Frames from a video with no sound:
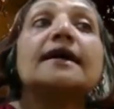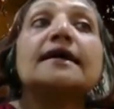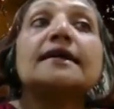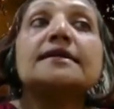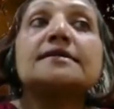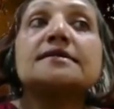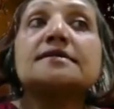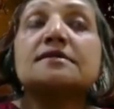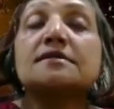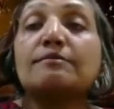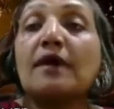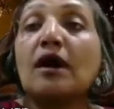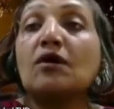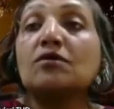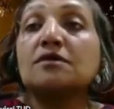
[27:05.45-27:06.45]
this is
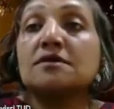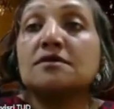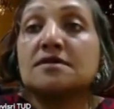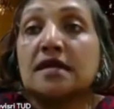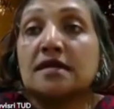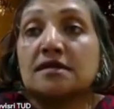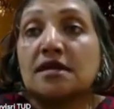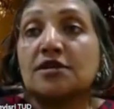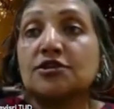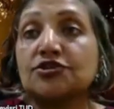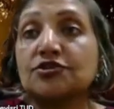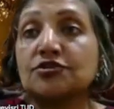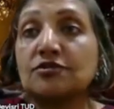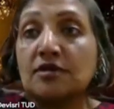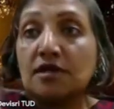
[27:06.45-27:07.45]
about the
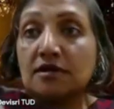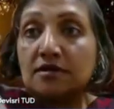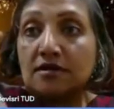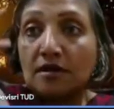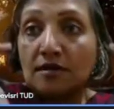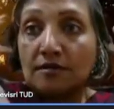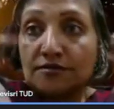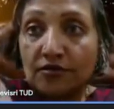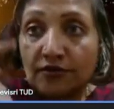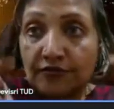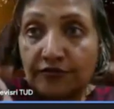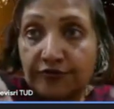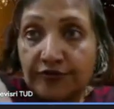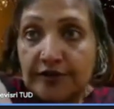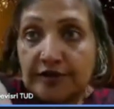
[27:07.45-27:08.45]
satiation in terms
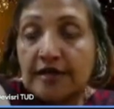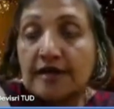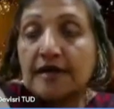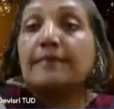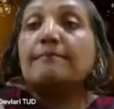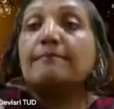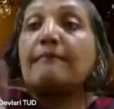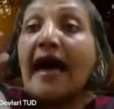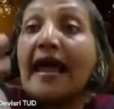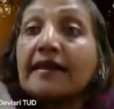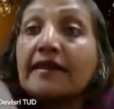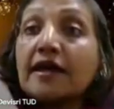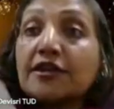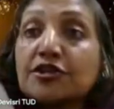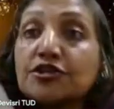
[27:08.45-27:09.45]
of
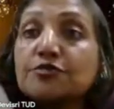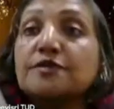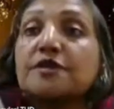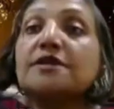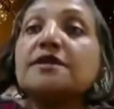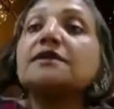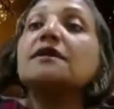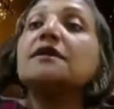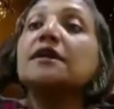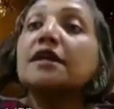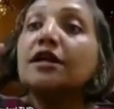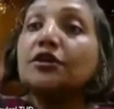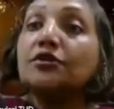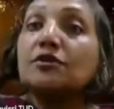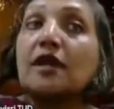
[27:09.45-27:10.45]
malnourishment turning
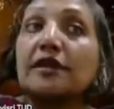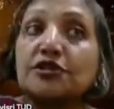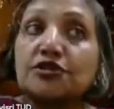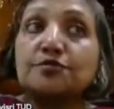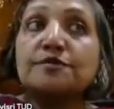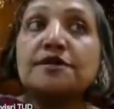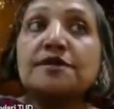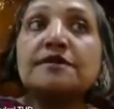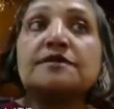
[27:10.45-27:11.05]
into nourishment,